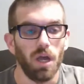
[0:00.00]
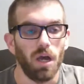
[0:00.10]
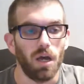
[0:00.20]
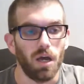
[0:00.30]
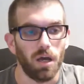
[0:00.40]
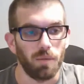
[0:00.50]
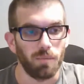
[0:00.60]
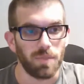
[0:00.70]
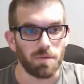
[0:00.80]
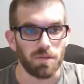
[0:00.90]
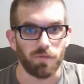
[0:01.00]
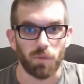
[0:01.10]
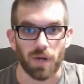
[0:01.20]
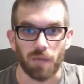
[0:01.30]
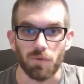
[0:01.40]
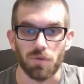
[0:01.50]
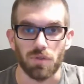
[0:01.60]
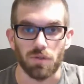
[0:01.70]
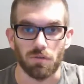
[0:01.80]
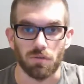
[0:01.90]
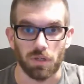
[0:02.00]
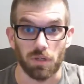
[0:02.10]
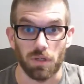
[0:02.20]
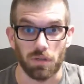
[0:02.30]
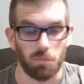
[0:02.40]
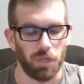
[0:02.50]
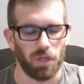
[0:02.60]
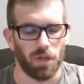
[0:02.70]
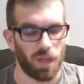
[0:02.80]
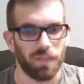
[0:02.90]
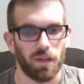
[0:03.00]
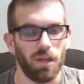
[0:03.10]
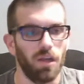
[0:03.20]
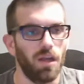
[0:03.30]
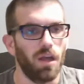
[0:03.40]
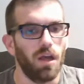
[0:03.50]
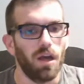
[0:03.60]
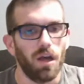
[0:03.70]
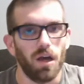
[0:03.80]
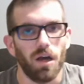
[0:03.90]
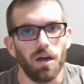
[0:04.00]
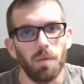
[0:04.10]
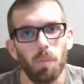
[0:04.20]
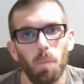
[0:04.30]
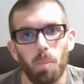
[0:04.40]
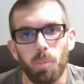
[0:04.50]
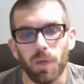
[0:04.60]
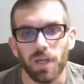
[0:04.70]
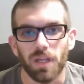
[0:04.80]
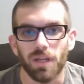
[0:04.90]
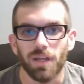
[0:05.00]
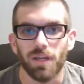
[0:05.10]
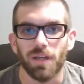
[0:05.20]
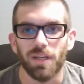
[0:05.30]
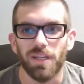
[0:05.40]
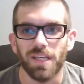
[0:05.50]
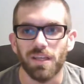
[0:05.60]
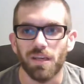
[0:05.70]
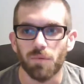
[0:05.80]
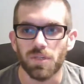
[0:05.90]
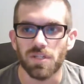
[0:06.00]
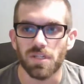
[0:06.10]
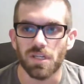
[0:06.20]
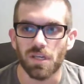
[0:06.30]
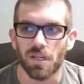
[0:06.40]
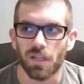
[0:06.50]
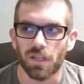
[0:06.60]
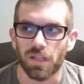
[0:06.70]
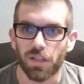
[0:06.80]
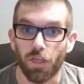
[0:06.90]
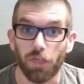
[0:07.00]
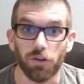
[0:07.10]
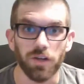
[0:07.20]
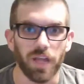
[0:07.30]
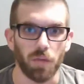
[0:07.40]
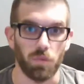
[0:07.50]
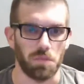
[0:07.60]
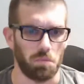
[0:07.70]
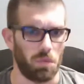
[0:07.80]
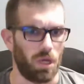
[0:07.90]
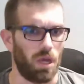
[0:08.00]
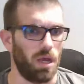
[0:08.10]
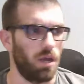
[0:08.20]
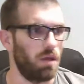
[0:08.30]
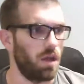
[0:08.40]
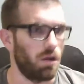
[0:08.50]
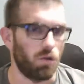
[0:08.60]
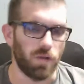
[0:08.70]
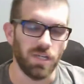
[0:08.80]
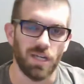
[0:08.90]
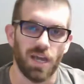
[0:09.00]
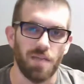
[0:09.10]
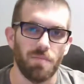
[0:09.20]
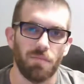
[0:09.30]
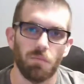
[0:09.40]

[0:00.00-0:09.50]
Especially for what I'm used to and being nothing. But it was the third day was a great time.